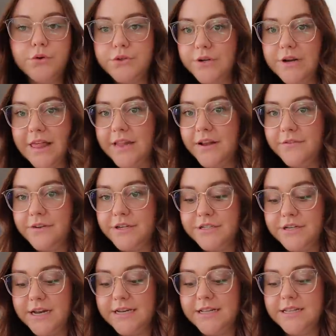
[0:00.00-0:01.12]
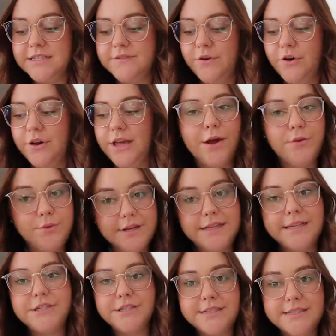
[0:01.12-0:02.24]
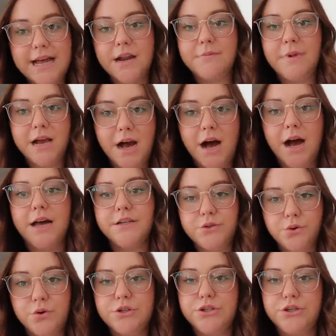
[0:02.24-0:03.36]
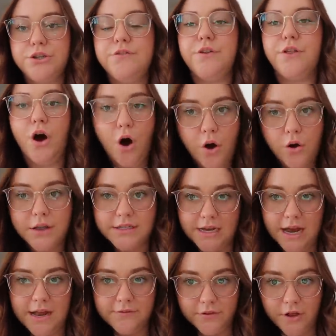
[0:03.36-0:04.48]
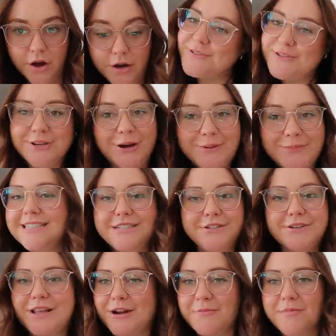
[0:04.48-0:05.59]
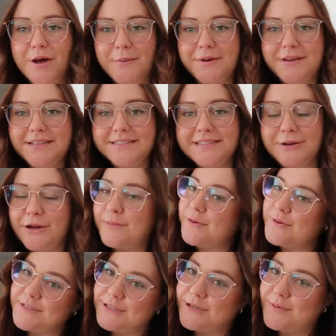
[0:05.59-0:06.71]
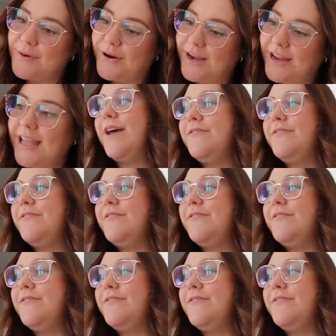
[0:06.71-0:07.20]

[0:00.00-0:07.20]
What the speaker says: Also, now that I finished editing this vlog, I really just sat in my car and talk to you for the whole entire vlog. So didn't do that on purpose, but I hope it wasn't too boring.